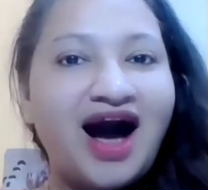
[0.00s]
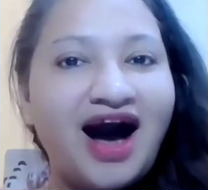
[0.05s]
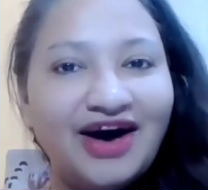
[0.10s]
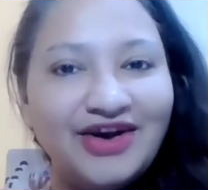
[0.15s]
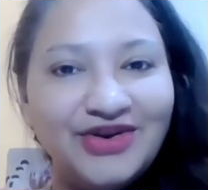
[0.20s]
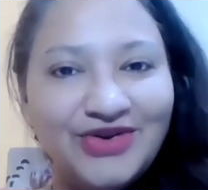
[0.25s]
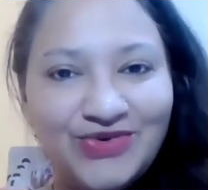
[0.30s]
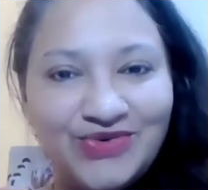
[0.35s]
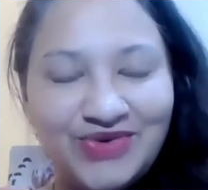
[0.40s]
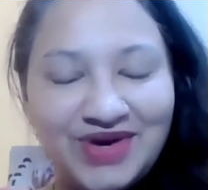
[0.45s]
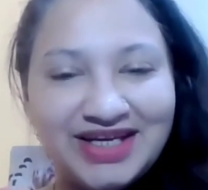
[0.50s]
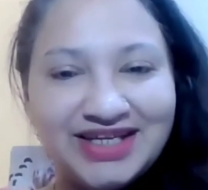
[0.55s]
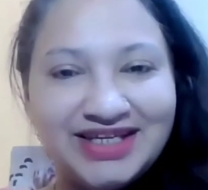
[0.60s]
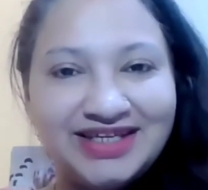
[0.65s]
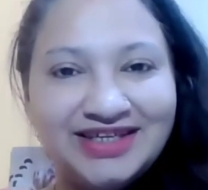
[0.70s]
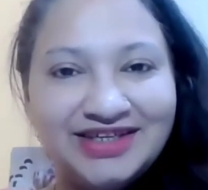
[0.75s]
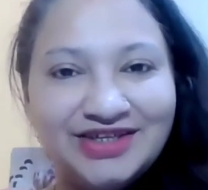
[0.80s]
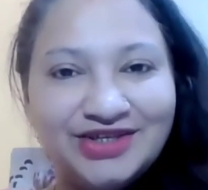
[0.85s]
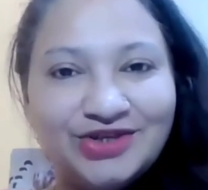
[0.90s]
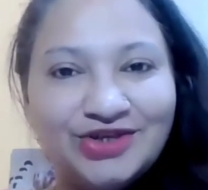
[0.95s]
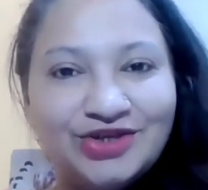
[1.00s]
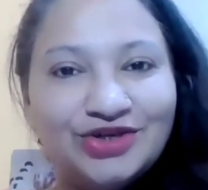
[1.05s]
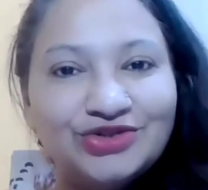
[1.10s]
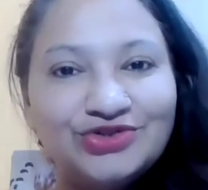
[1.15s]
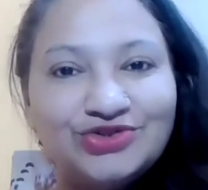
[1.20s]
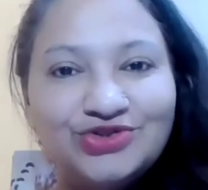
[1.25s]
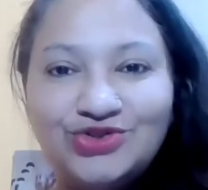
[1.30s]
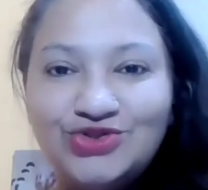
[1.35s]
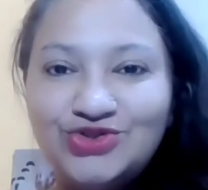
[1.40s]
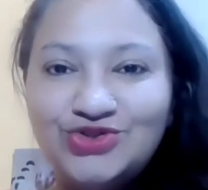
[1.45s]
Are you ready
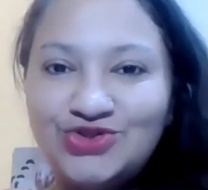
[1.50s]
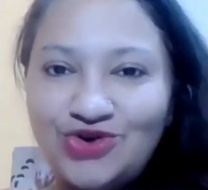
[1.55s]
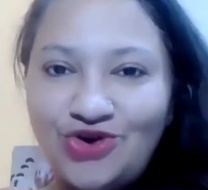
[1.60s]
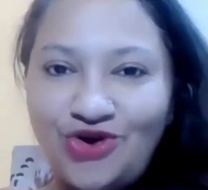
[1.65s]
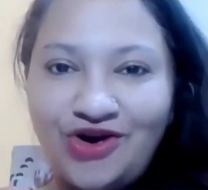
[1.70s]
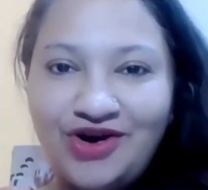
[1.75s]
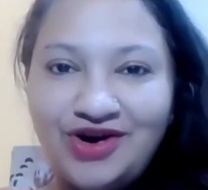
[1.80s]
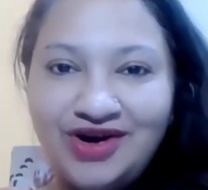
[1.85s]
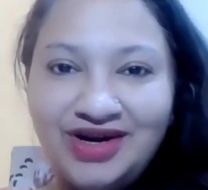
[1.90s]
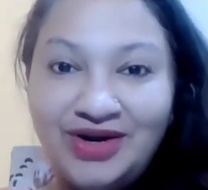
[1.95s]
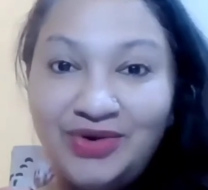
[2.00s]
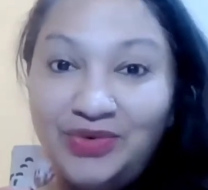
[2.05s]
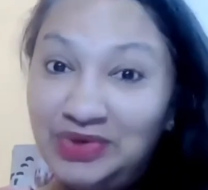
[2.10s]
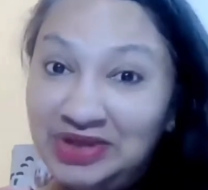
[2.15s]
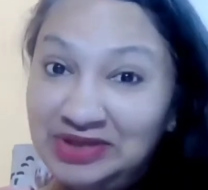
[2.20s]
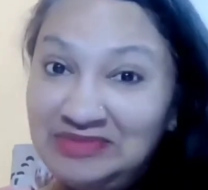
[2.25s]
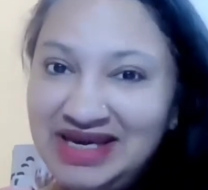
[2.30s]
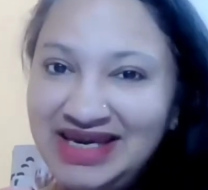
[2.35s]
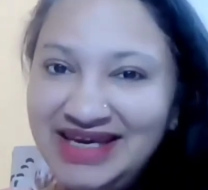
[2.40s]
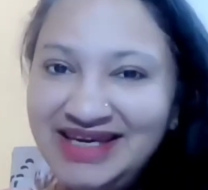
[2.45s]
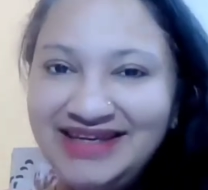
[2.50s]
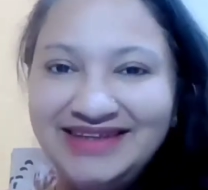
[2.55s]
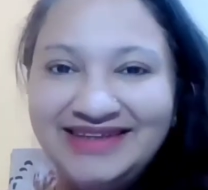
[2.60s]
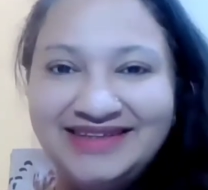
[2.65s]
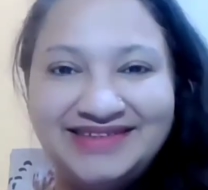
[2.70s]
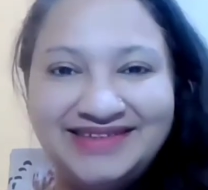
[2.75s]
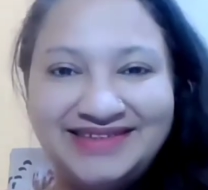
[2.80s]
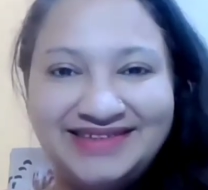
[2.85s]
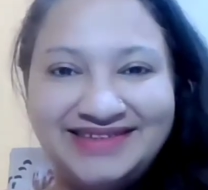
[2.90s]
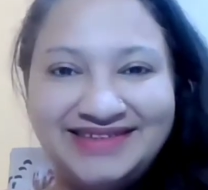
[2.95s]
to draw with me
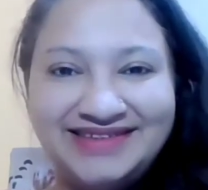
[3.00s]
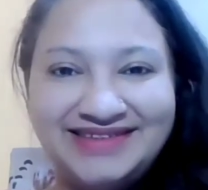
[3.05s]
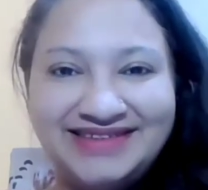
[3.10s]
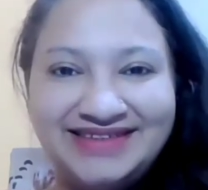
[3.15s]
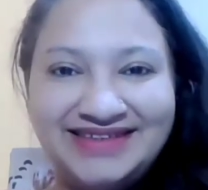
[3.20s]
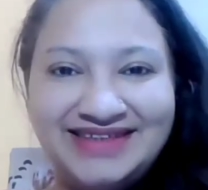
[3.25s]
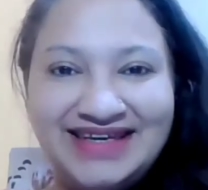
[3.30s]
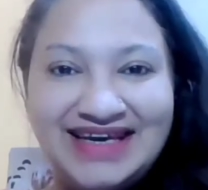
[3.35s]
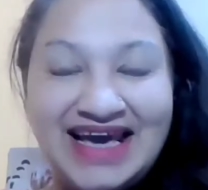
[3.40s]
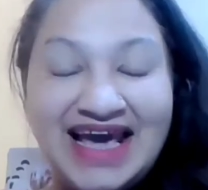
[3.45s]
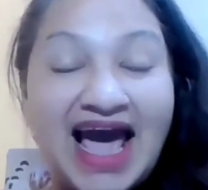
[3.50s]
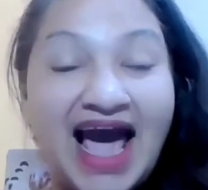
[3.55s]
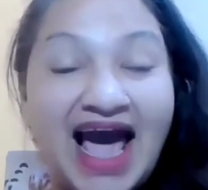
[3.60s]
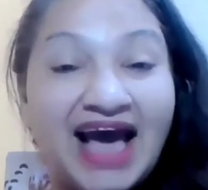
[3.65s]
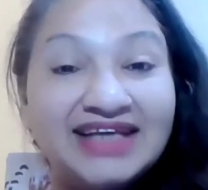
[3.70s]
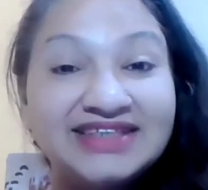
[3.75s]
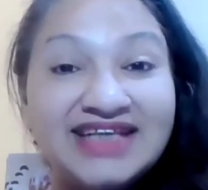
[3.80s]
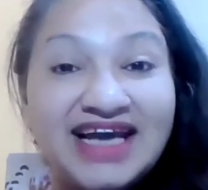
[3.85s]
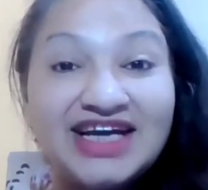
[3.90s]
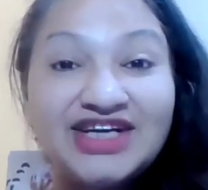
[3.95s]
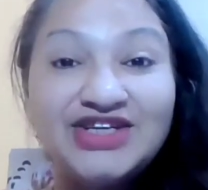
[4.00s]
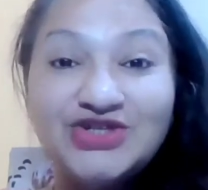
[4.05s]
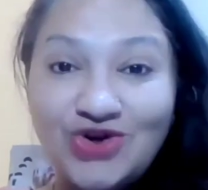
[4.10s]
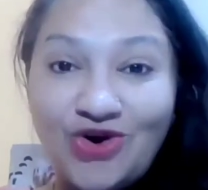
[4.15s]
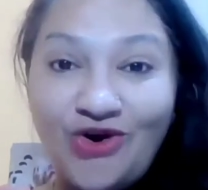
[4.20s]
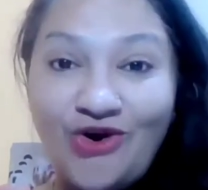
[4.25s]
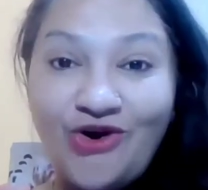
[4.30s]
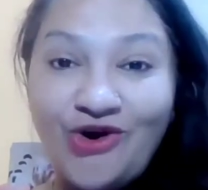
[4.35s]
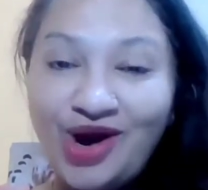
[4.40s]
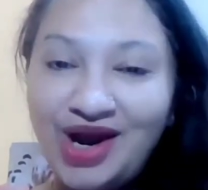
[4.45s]
as I
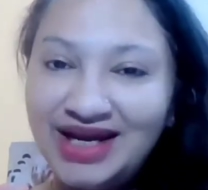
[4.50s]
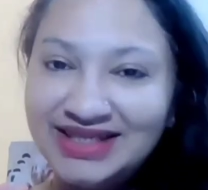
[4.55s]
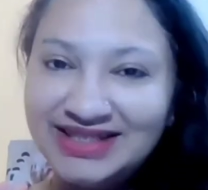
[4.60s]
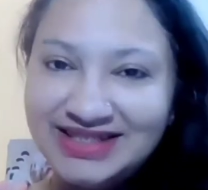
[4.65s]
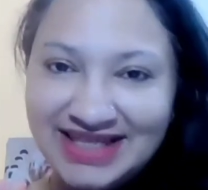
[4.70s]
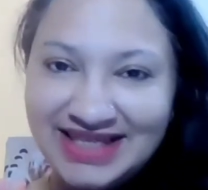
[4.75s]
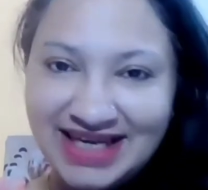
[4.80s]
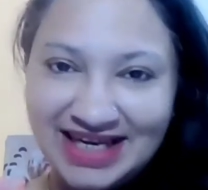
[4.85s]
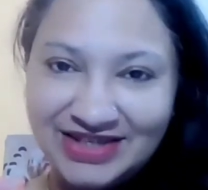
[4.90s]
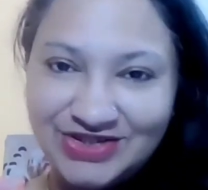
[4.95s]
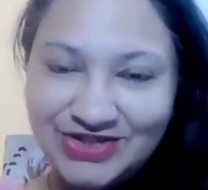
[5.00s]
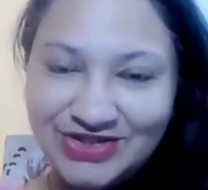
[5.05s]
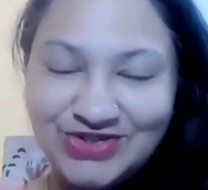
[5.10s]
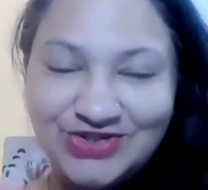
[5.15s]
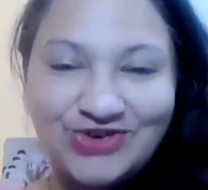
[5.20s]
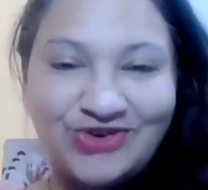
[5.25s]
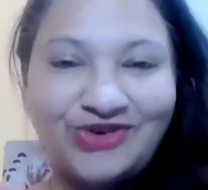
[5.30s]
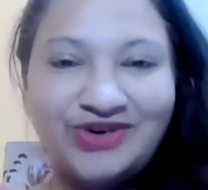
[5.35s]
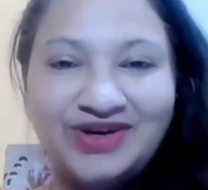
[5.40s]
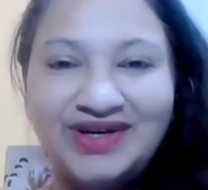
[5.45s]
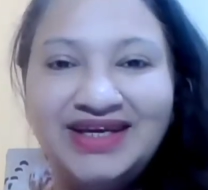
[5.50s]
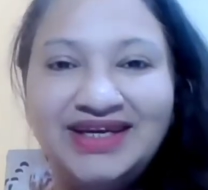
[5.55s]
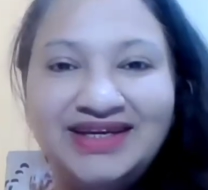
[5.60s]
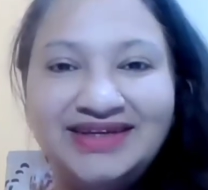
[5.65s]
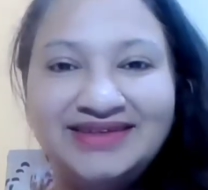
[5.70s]
draw and tell a story?